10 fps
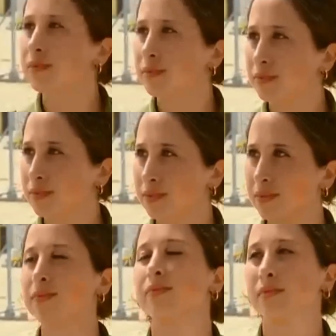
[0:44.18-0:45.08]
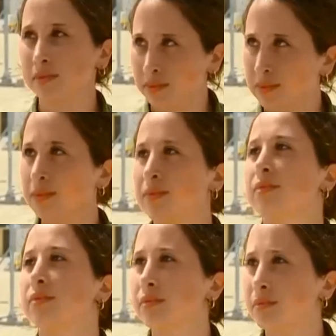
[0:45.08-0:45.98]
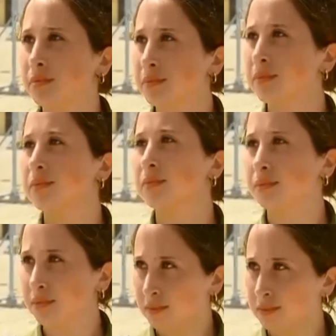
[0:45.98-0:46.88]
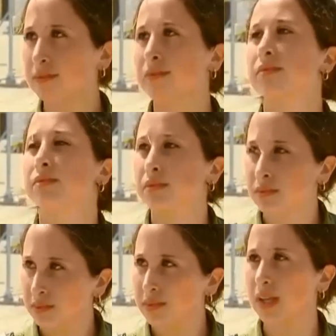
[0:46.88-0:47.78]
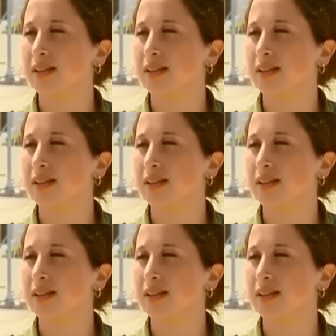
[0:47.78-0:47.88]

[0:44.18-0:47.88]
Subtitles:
an explosion. It was a rocket being taken out of the sky.